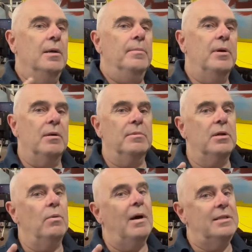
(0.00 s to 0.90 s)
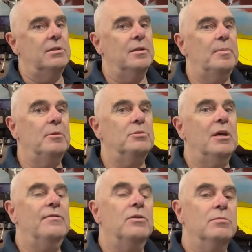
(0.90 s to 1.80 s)
but I'm going to wait till the prop
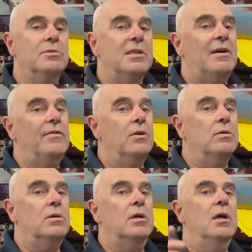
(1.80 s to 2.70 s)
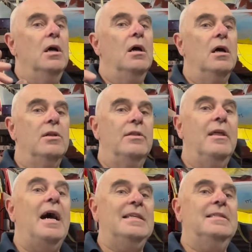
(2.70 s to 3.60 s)
shaft comes and have a look at
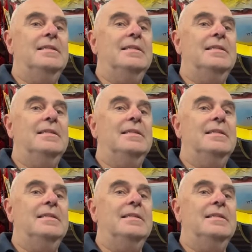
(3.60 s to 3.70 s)
that.